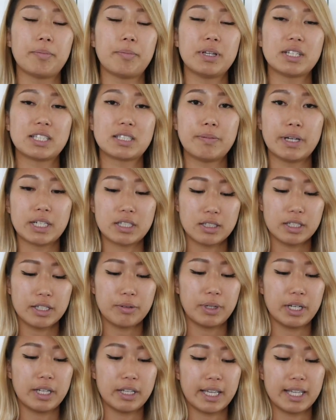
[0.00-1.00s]
especially
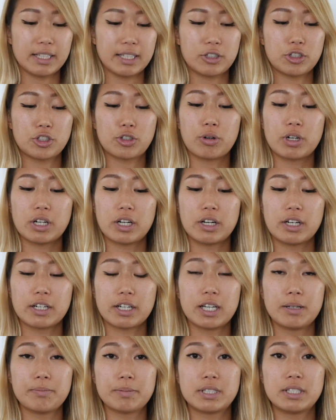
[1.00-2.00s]
when it gets shorter and
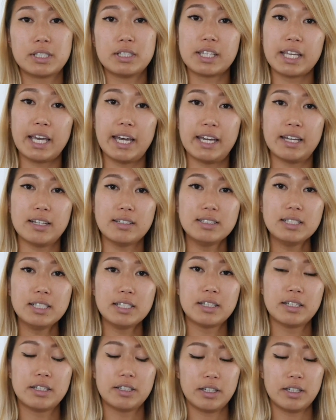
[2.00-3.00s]
comes to the end.